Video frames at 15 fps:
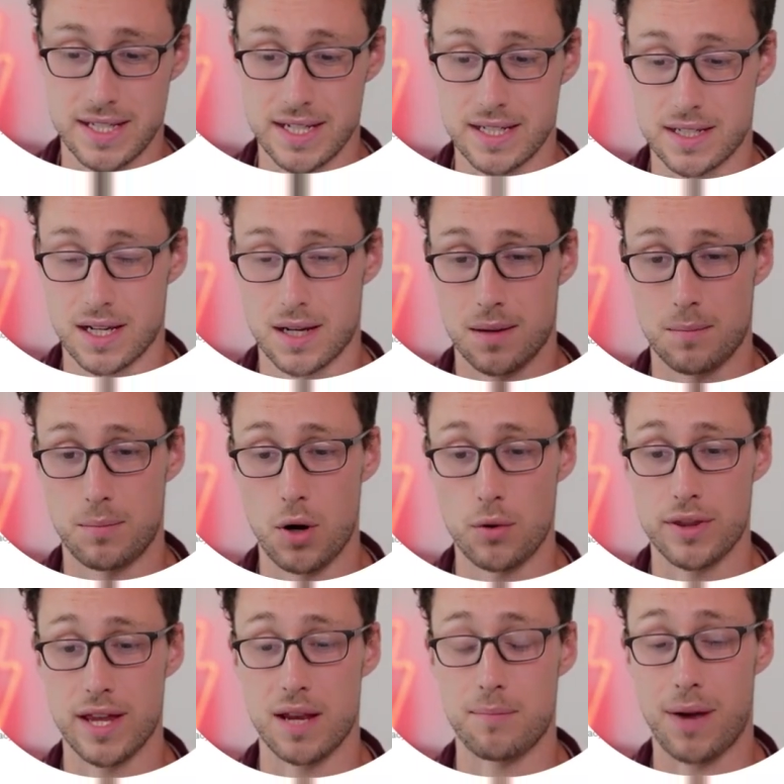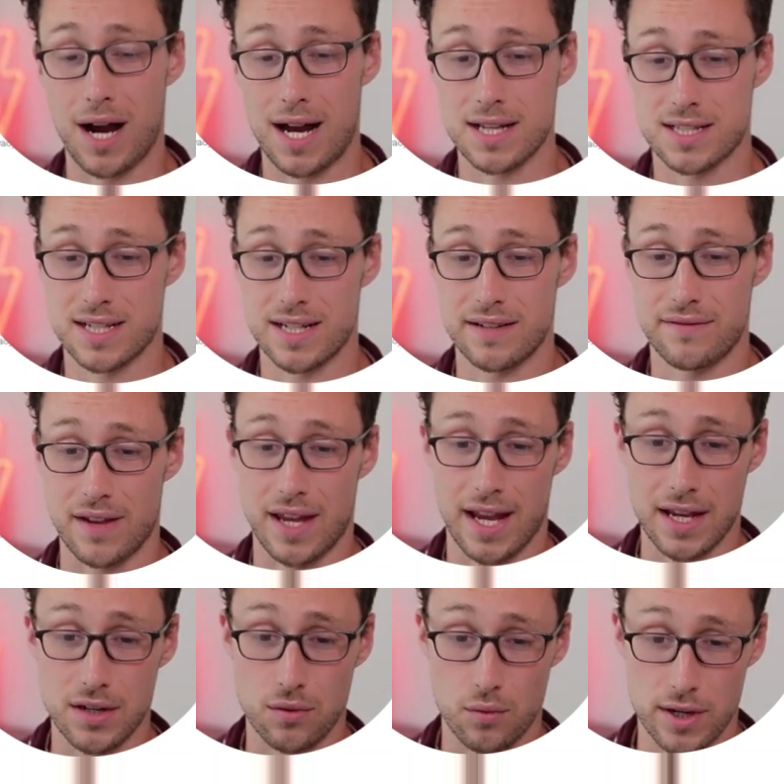is both a positive
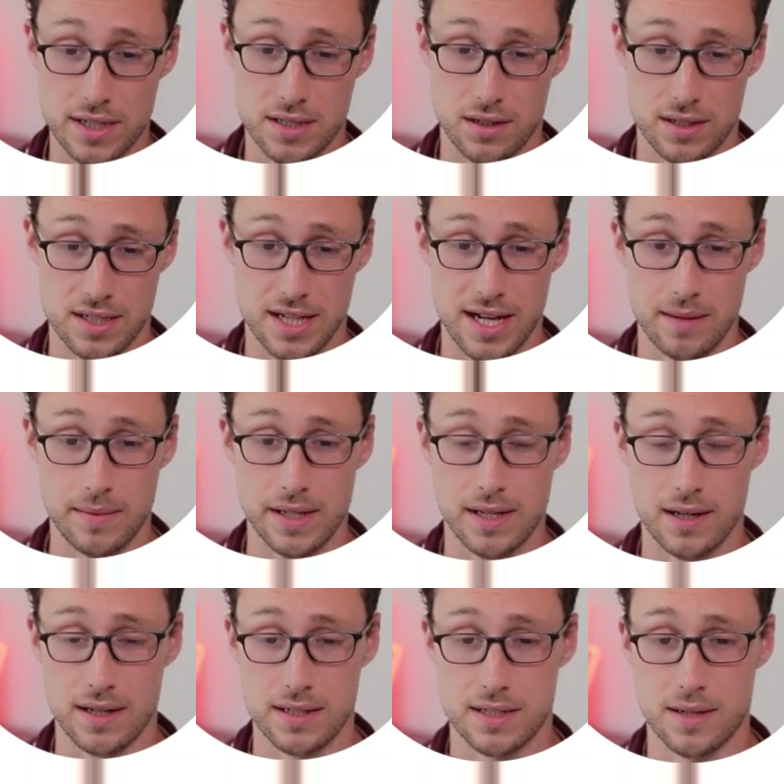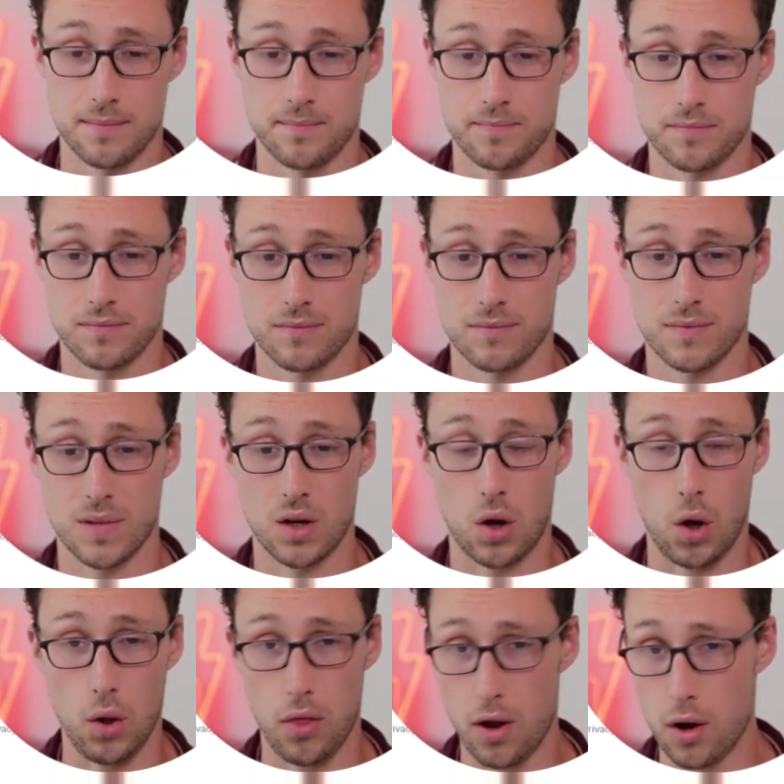and a risk, I'll say, because
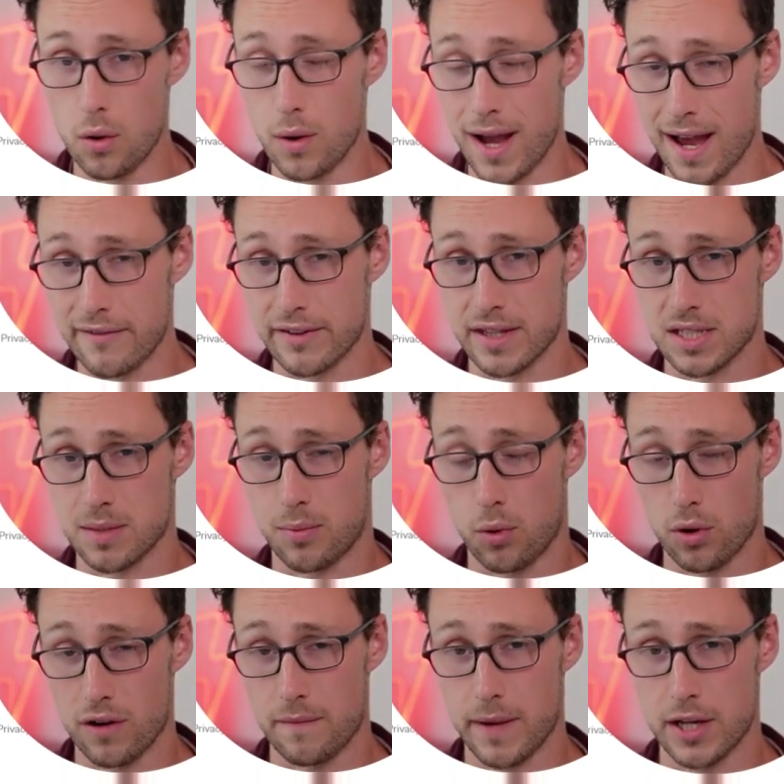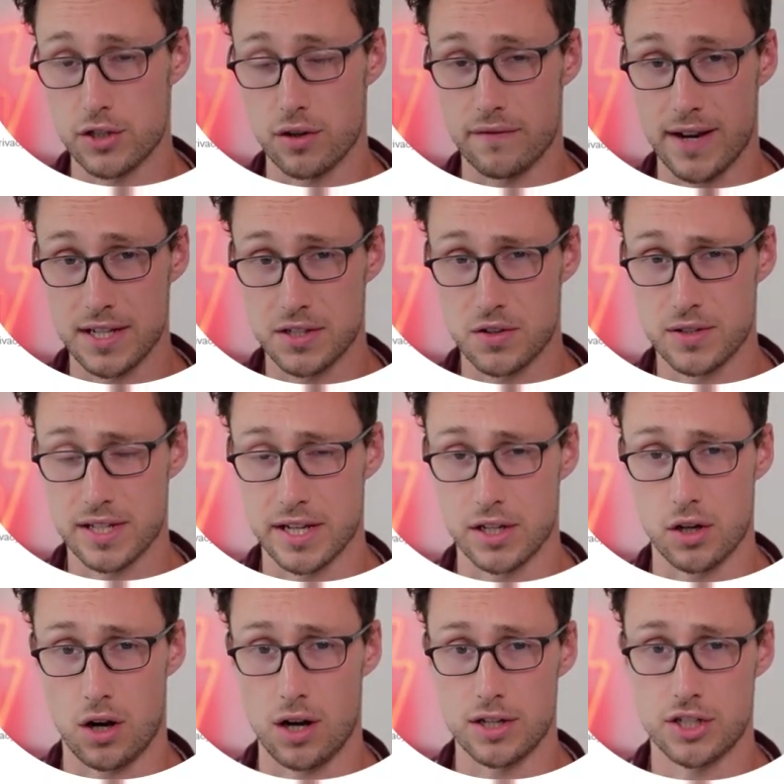Although having the support of major investors can
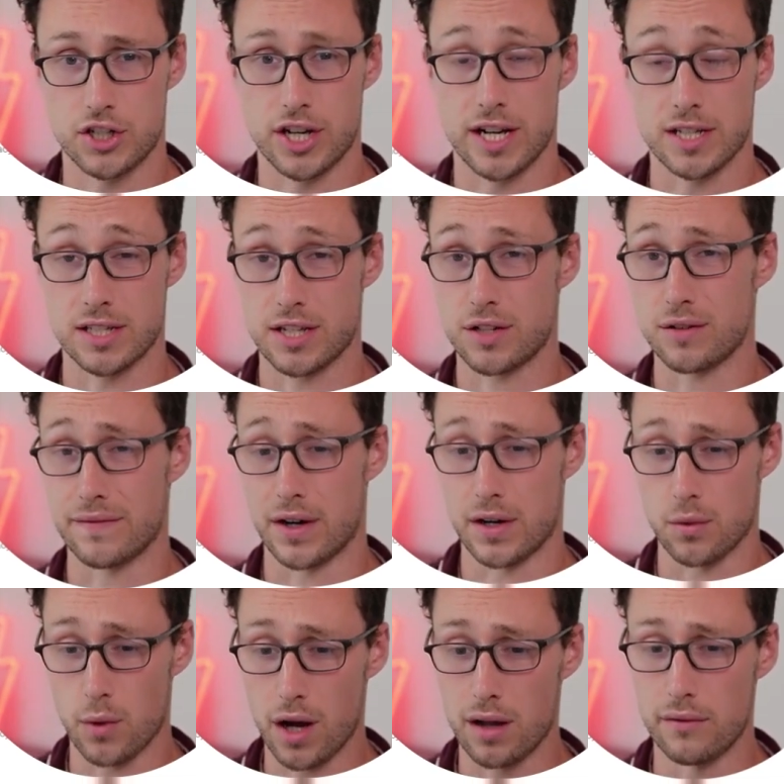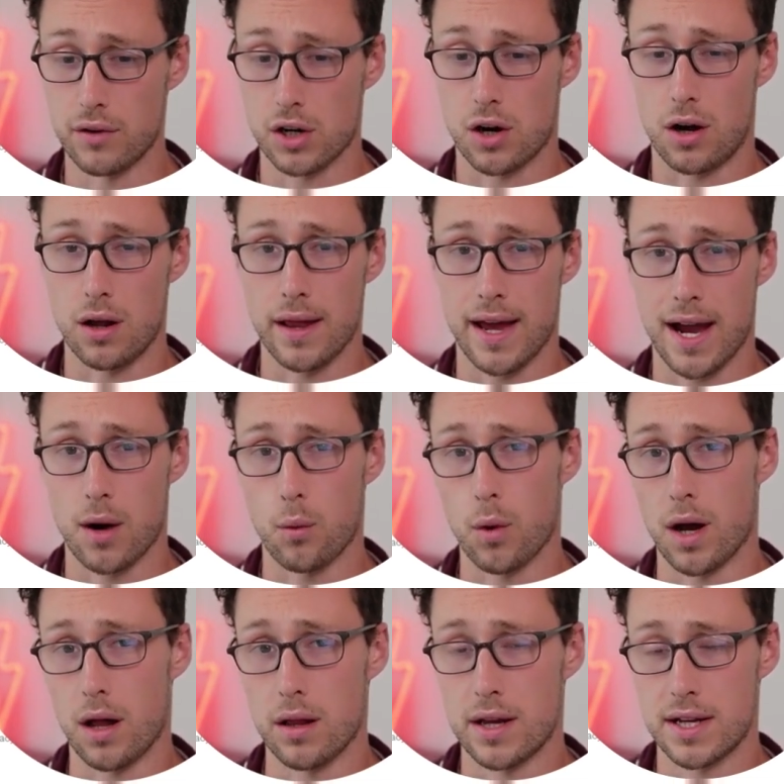cause chains to do very well, recall how
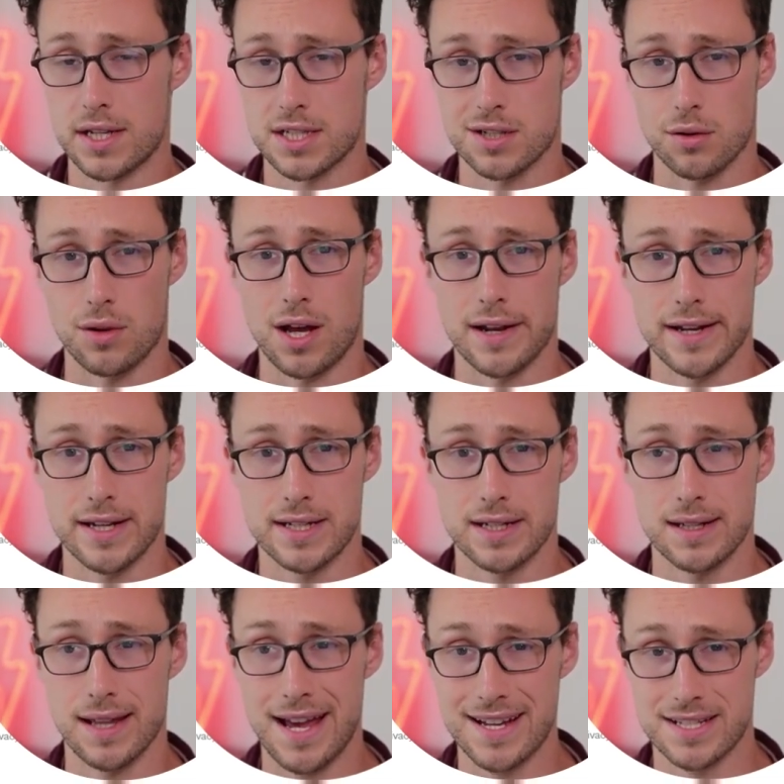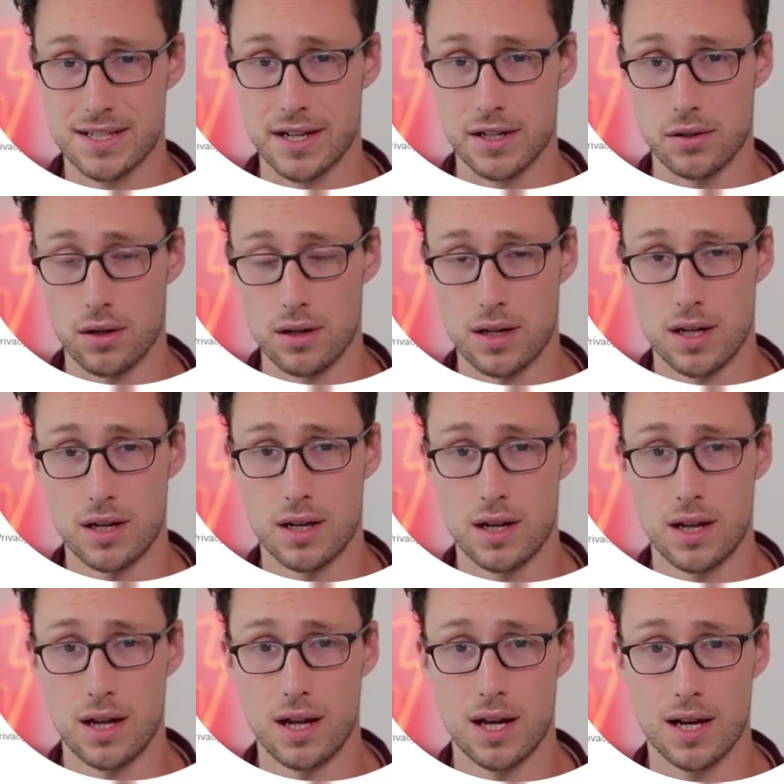well Solana did last cycle,
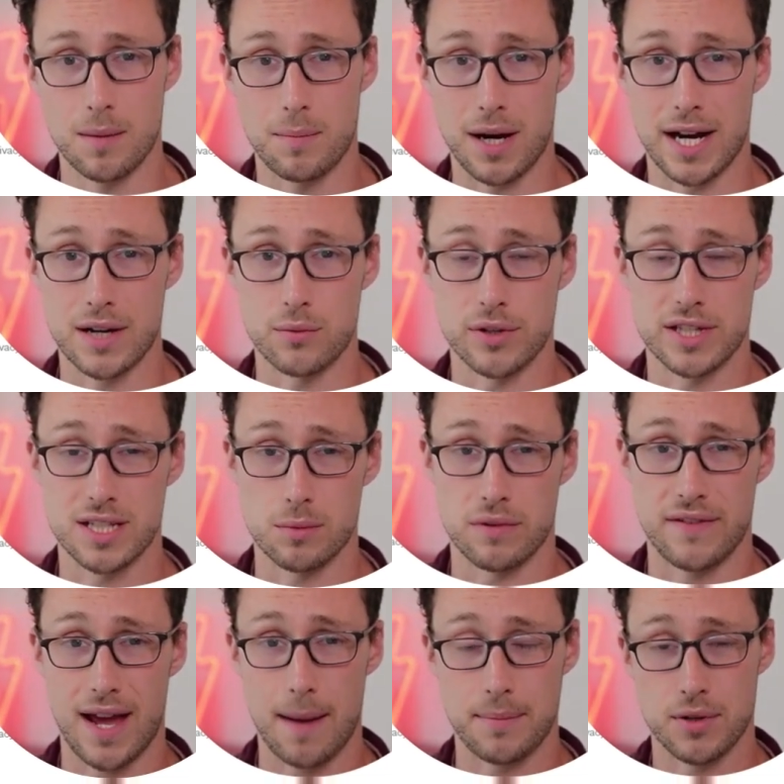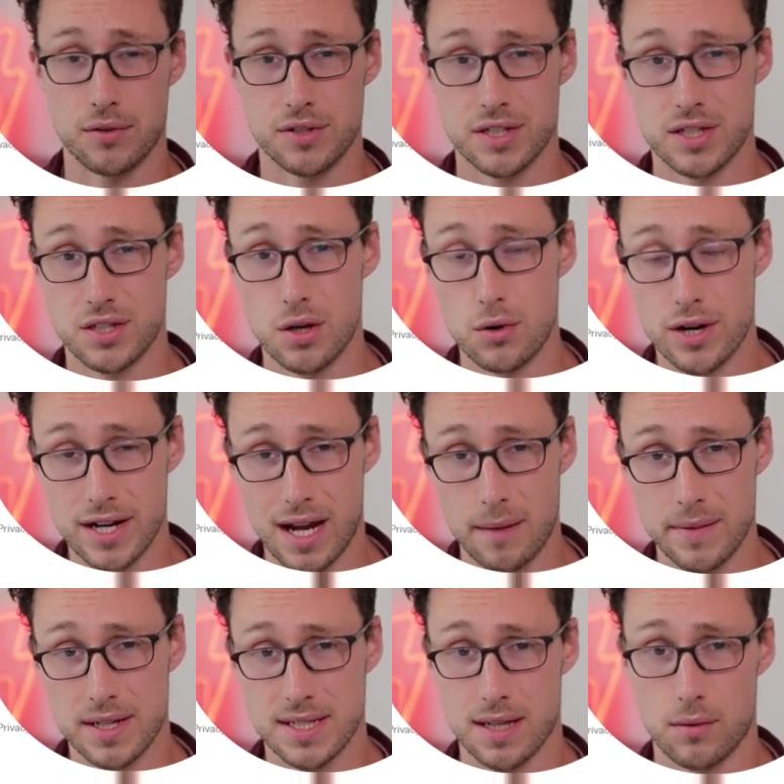combined with some of Aptos's
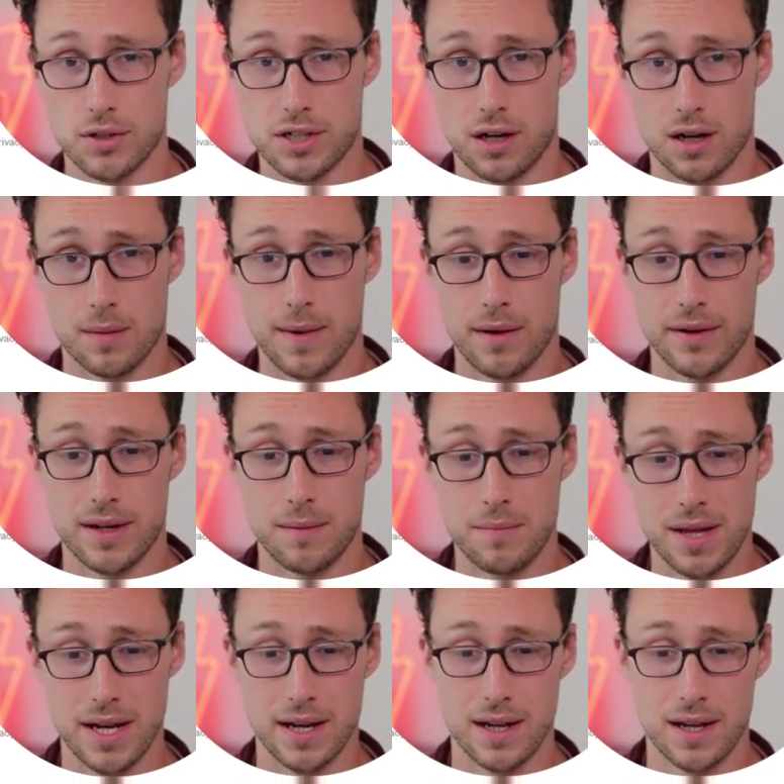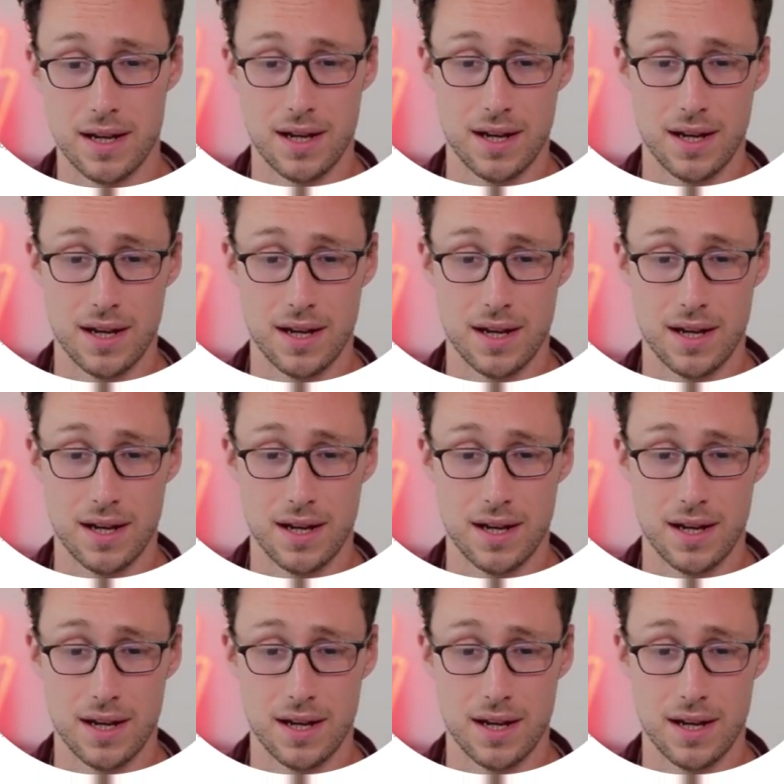tokenomics that we'll talk about in a minute,